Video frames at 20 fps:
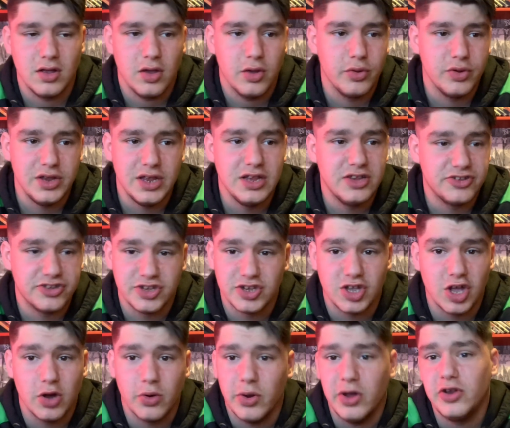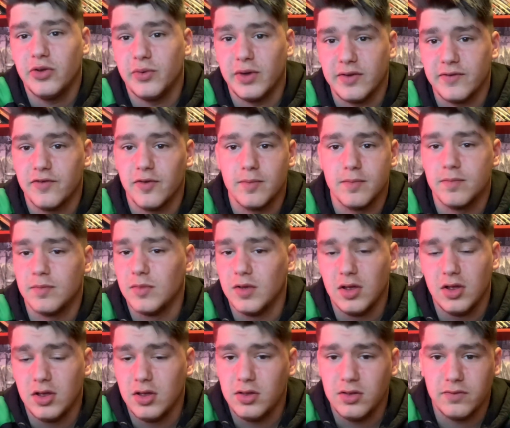who needs to go anyway from
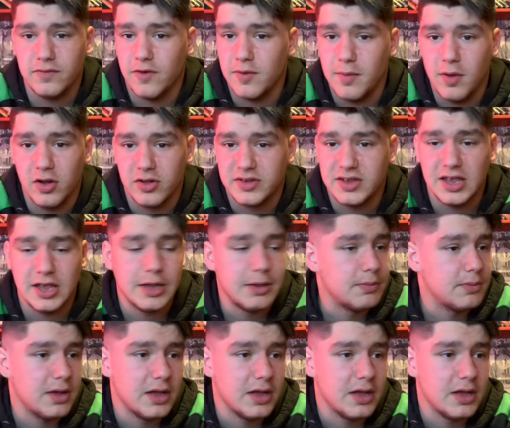our team.